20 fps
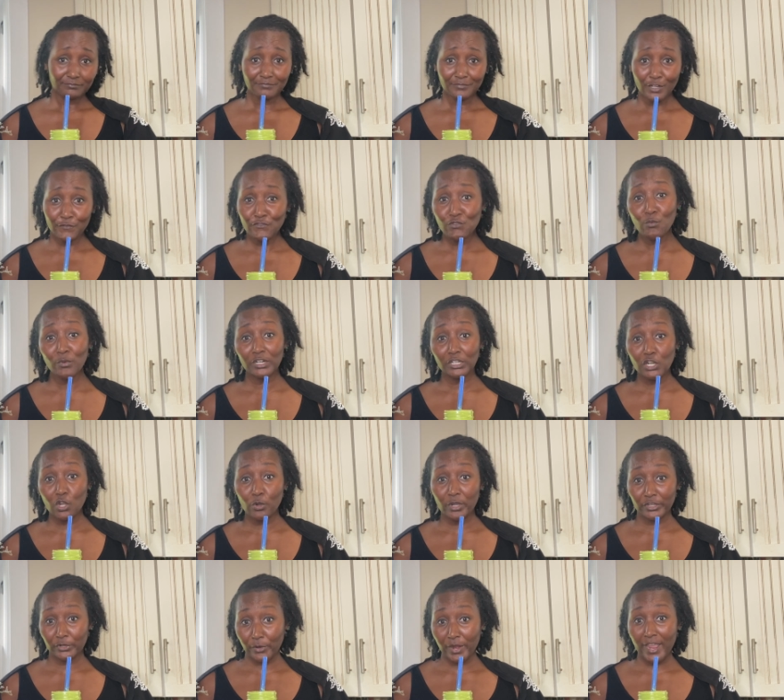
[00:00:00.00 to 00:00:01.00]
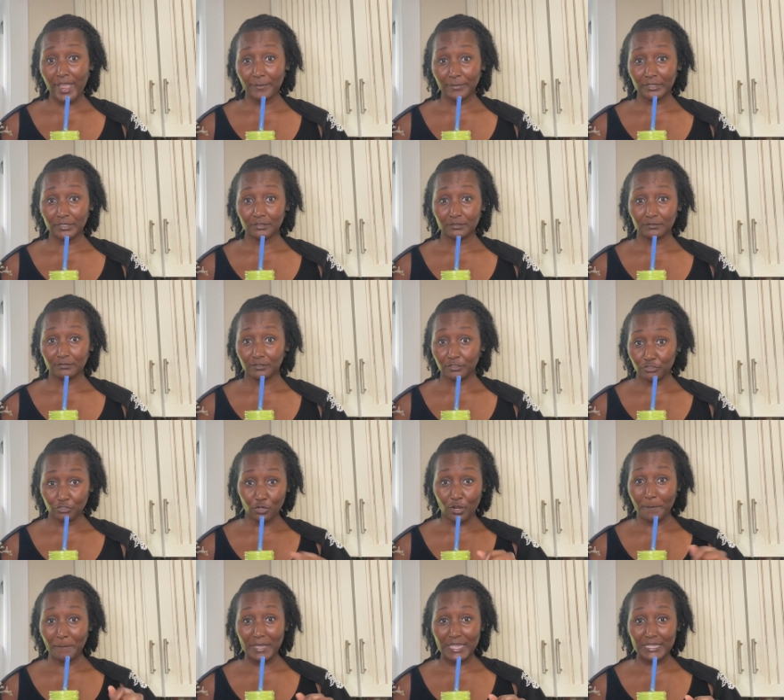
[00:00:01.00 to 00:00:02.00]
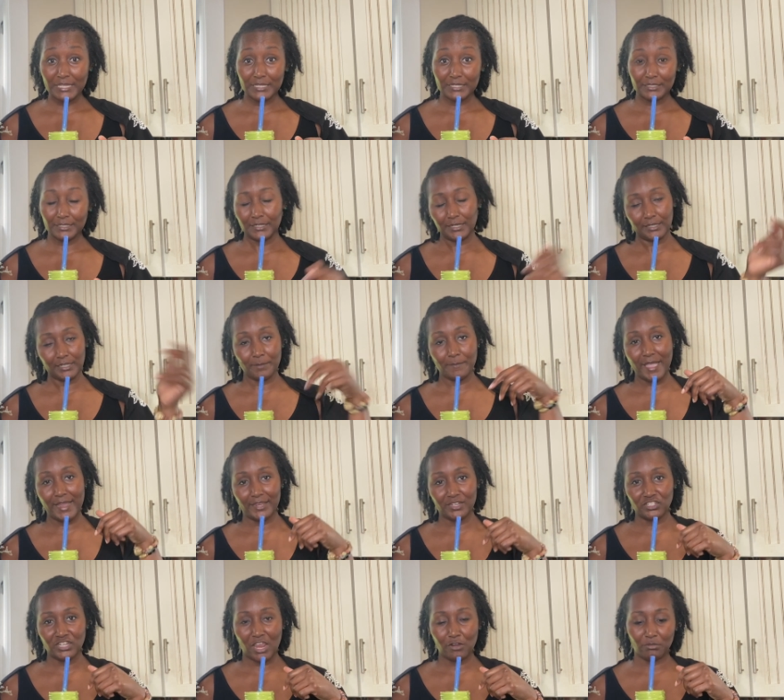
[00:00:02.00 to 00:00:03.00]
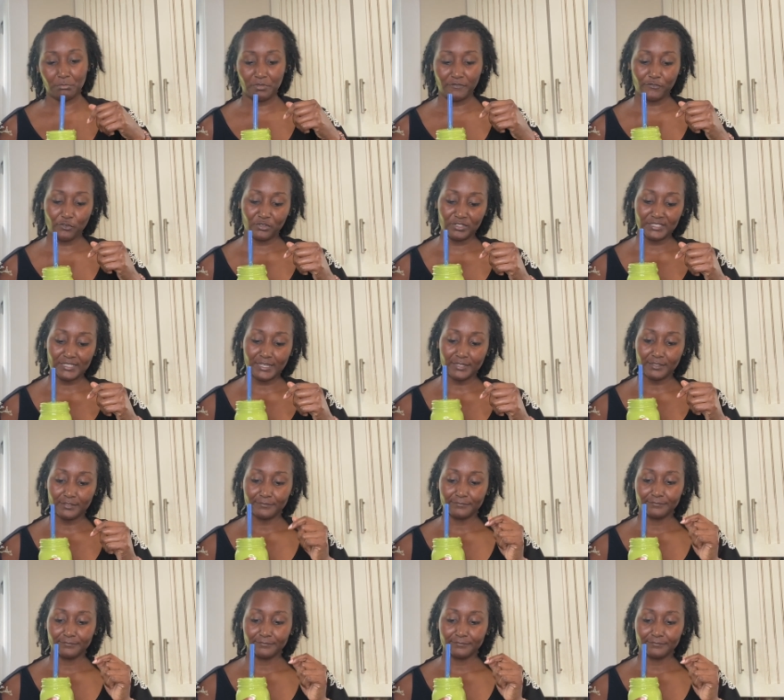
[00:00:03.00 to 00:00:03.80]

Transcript: if you want to go and grab it, you know, and make it, and then come back and chat with me for a second.